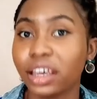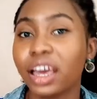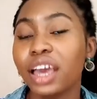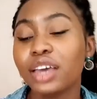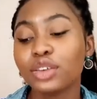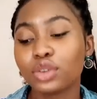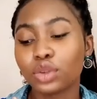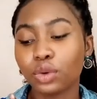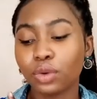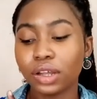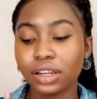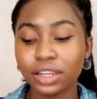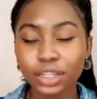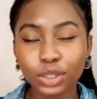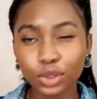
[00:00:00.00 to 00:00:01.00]
So a
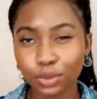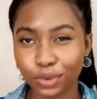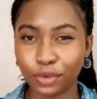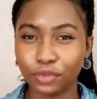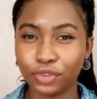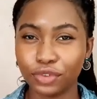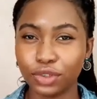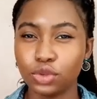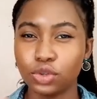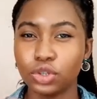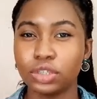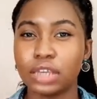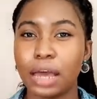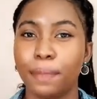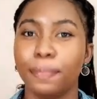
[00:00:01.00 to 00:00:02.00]
little bit of it, you just
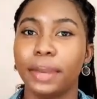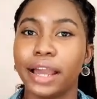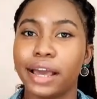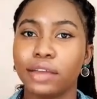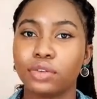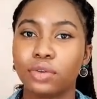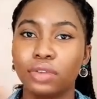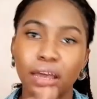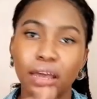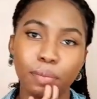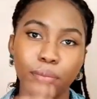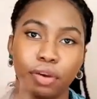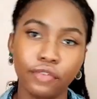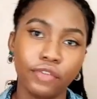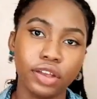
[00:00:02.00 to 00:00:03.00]
apply it on that
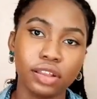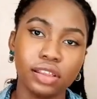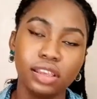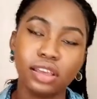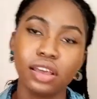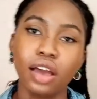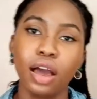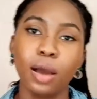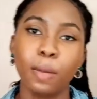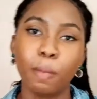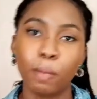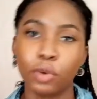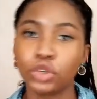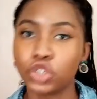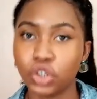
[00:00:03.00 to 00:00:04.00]
perfectly
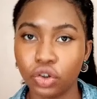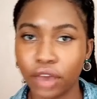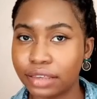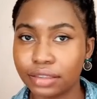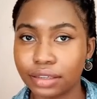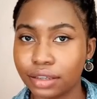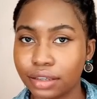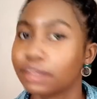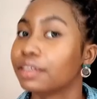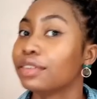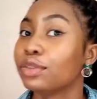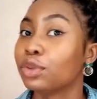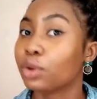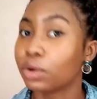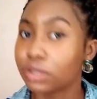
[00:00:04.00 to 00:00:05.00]
moisturized skin,
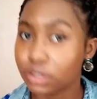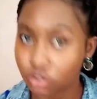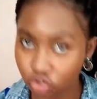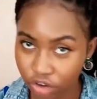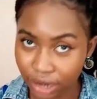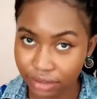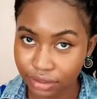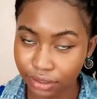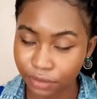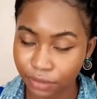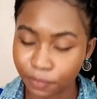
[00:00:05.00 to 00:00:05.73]
not dry skin.